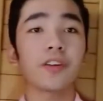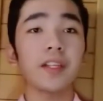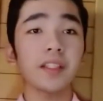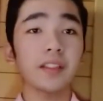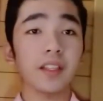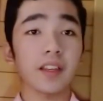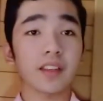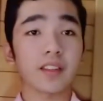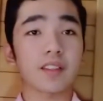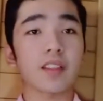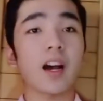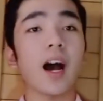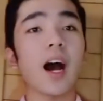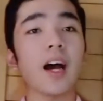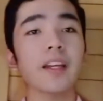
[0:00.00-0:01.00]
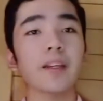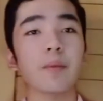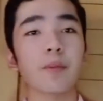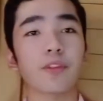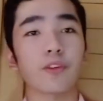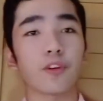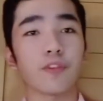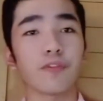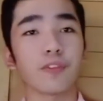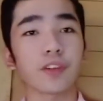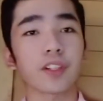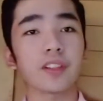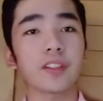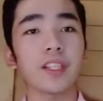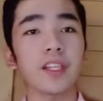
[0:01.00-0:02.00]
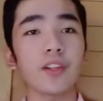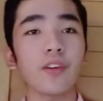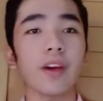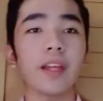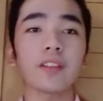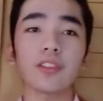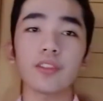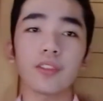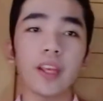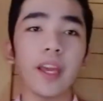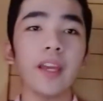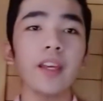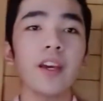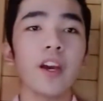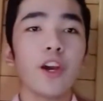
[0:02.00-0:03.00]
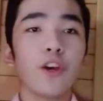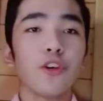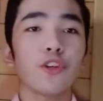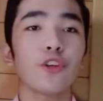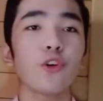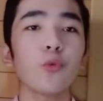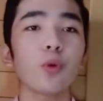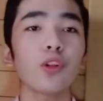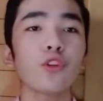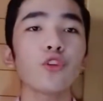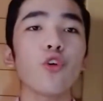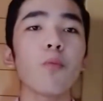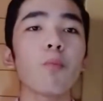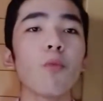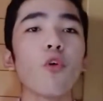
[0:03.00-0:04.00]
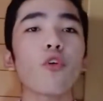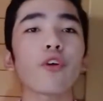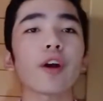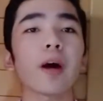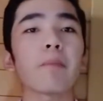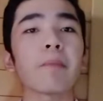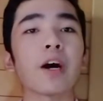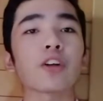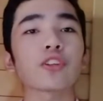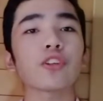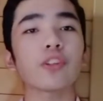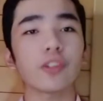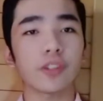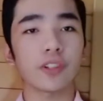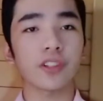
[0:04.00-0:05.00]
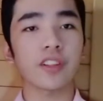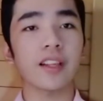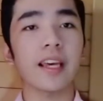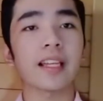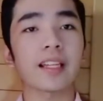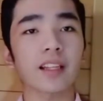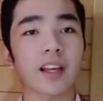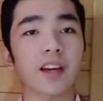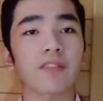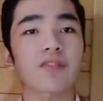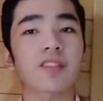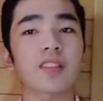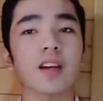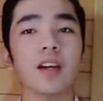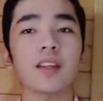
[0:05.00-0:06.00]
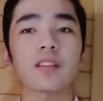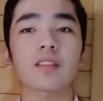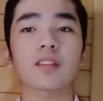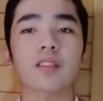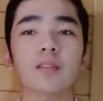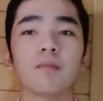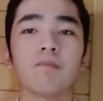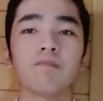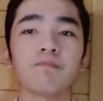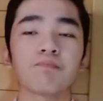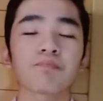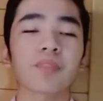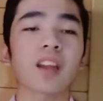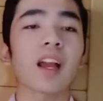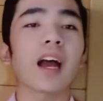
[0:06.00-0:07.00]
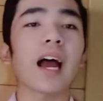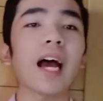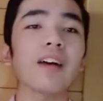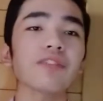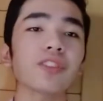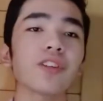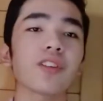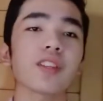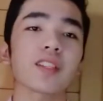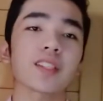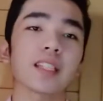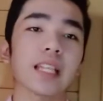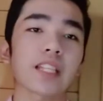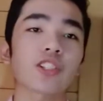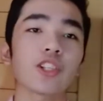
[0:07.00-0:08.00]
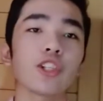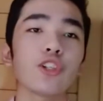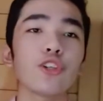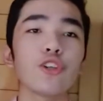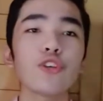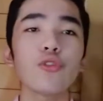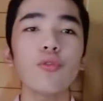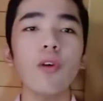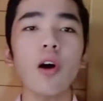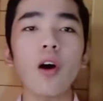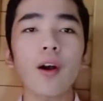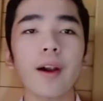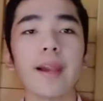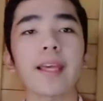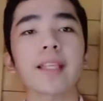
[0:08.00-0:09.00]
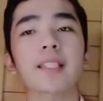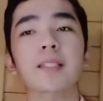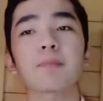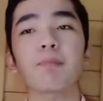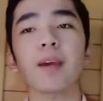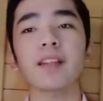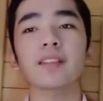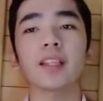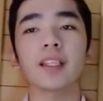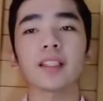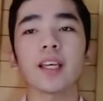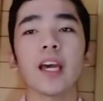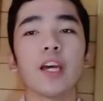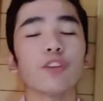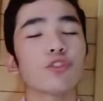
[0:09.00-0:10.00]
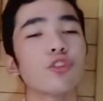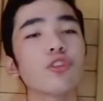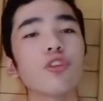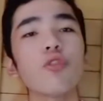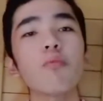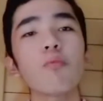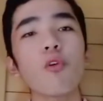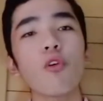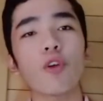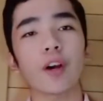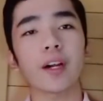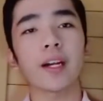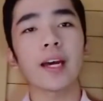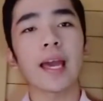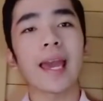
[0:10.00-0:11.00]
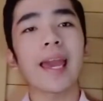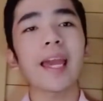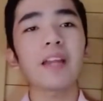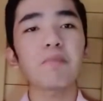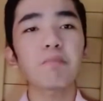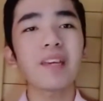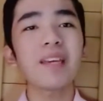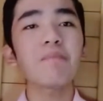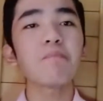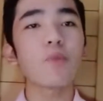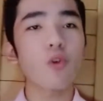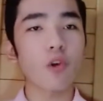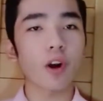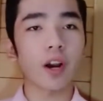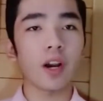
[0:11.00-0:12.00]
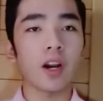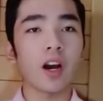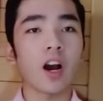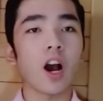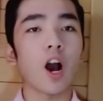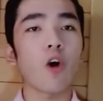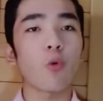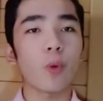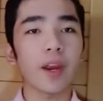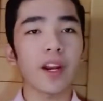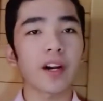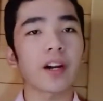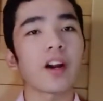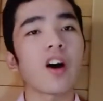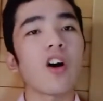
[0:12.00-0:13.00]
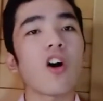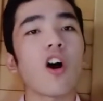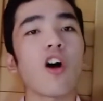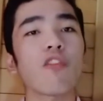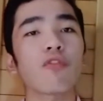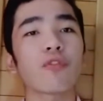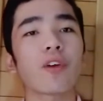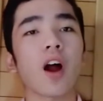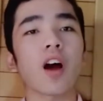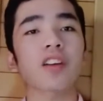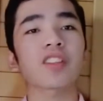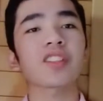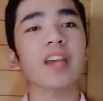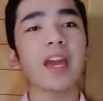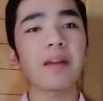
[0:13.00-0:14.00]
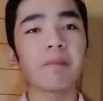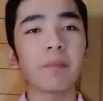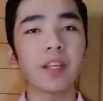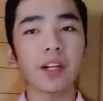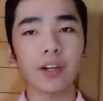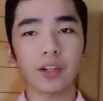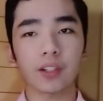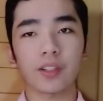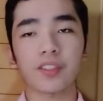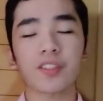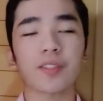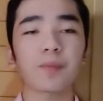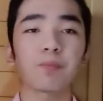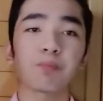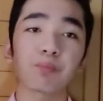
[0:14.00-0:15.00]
Greetings, I am Thor Florentino, and today you will know more about Earth and life science. After this lesson, you are expected to know more and be more aware of rocks and minerals.